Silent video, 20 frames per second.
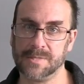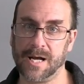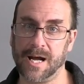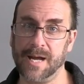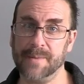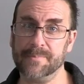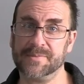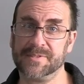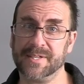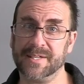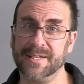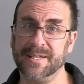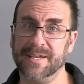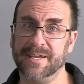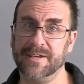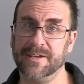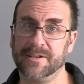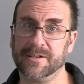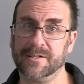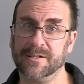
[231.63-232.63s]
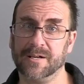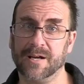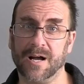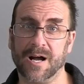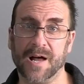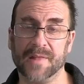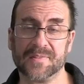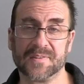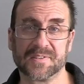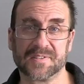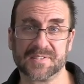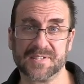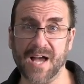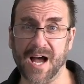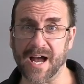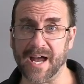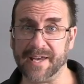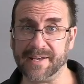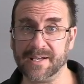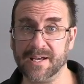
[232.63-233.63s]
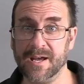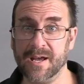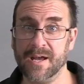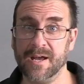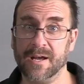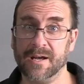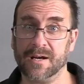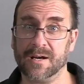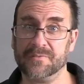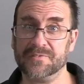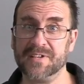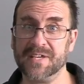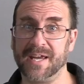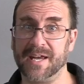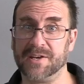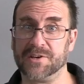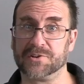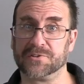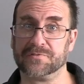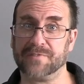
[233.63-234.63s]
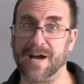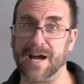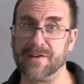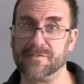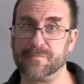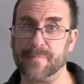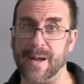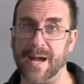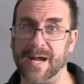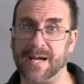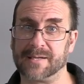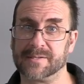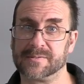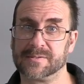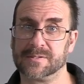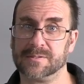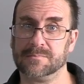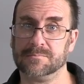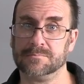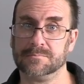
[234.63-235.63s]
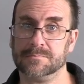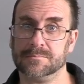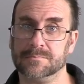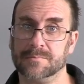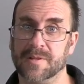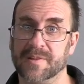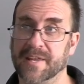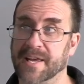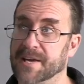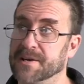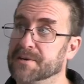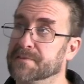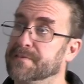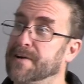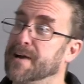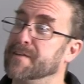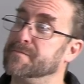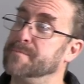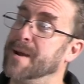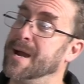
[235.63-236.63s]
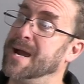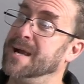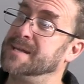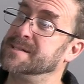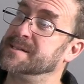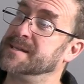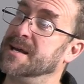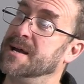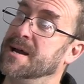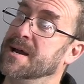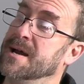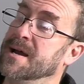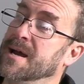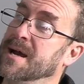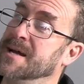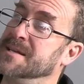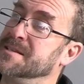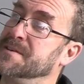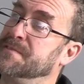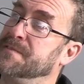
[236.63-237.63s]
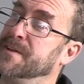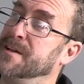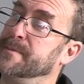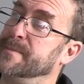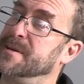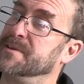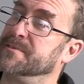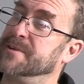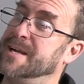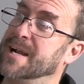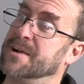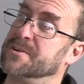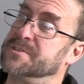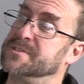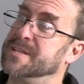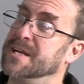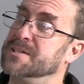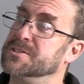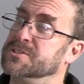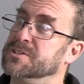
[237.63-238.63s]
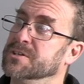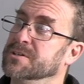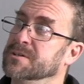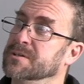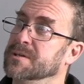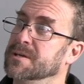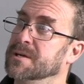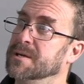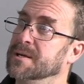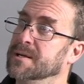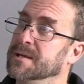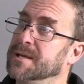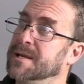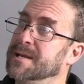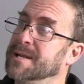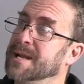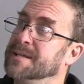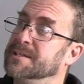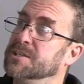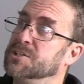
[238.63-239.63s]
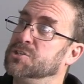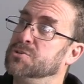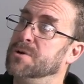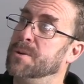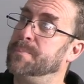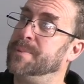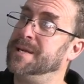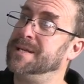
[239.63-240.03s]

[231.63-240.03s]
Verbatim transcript: I'm sitting here on the side of the Ender 5 Max. The Ender 5 Max has a filament runout sensor connected to a